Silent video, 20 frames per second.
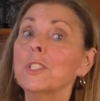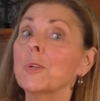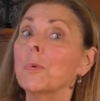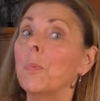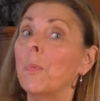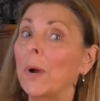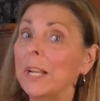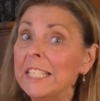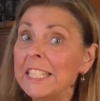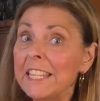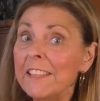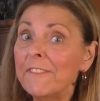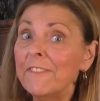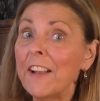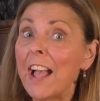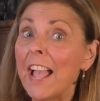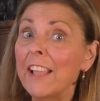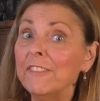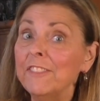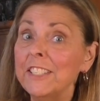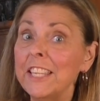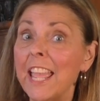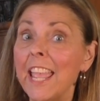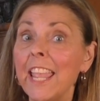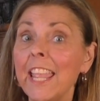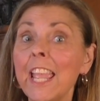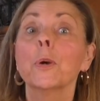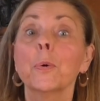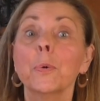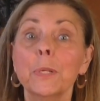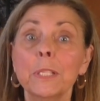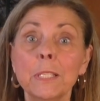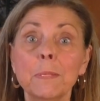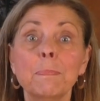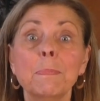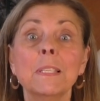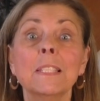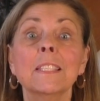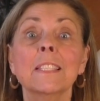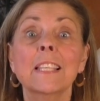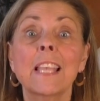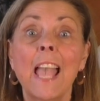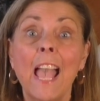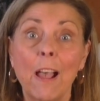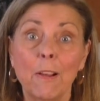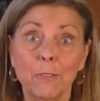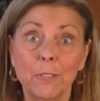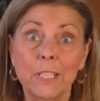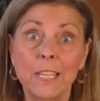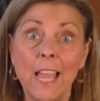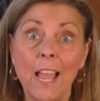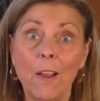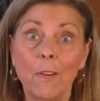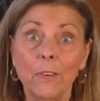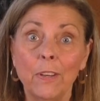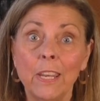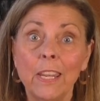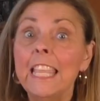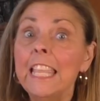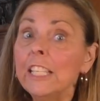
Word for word: twenty-five day Christmas countdown.